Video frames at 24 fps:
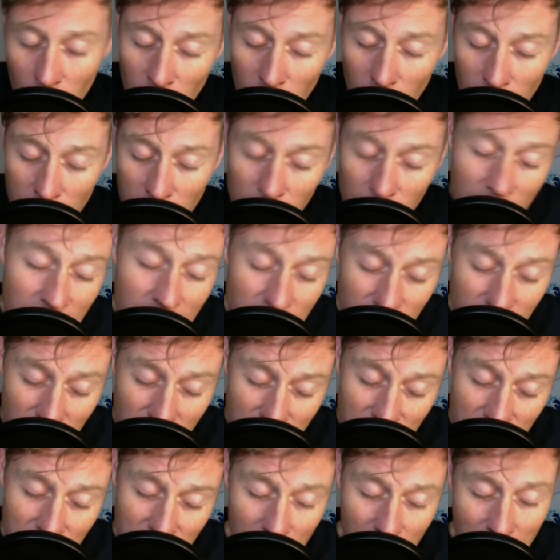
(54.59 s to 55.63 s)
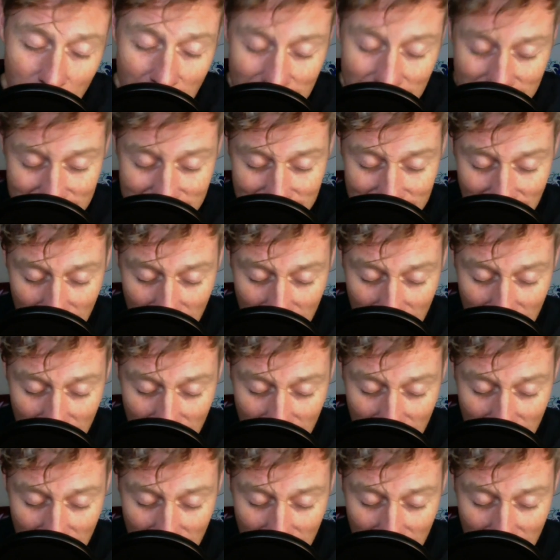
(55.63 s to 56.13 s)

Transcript: creatures, you might say.